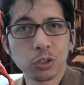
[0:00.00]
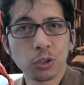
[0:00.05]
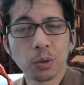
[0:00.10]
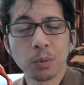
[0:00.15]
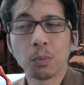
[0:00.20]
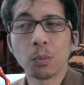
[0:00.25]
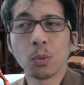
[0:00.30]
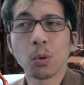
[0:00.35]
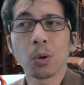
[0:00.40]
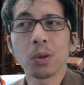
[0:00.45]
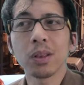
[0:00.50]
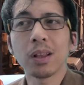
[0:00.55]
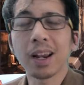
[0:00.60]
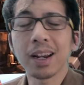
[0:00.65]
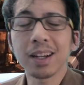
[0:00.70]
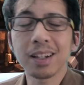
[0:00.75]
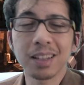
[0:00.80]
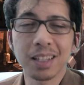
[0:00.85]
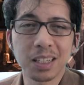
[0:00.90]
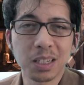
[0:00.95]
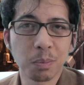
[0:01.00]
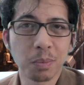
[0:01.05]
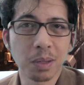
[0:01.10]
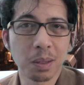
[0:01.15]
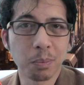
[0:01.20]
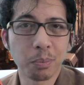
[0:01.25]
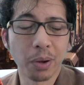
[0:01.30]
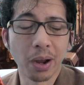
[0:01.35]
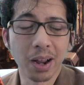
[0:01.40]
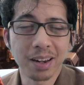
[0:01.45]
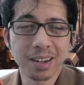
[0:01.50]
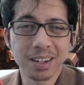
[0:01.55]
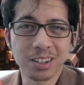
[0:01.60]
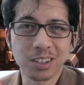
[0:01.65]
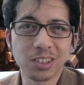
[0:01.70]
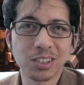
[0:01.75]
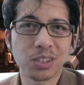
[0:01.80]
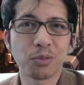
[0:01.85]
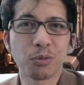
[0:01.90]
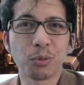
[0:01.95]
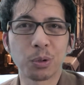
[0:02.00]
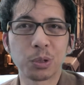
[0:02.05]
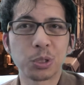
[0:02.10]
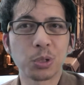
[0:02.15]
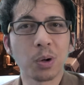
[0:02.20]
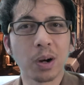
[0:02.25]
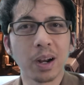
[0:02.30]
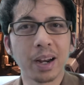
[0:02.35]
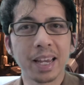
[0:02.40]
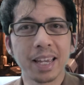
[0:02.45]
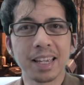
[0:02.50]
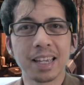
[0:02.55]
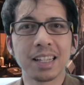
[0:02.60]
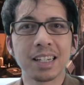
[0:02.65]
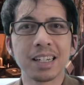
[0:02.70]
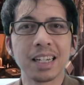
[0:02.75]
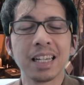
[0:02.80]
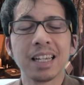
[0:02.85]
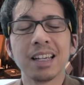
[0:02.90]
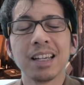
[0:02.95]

You're more likely to be punished for trying it